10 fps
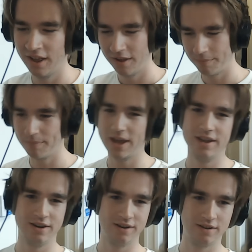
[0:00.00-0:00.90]

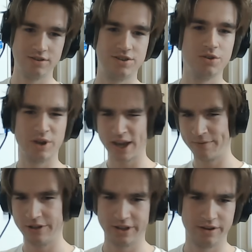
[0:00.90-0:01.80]
meant doing
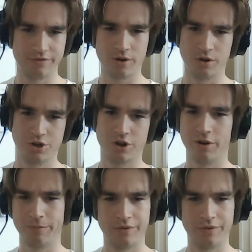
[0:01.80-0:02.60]
everything in Photoshop or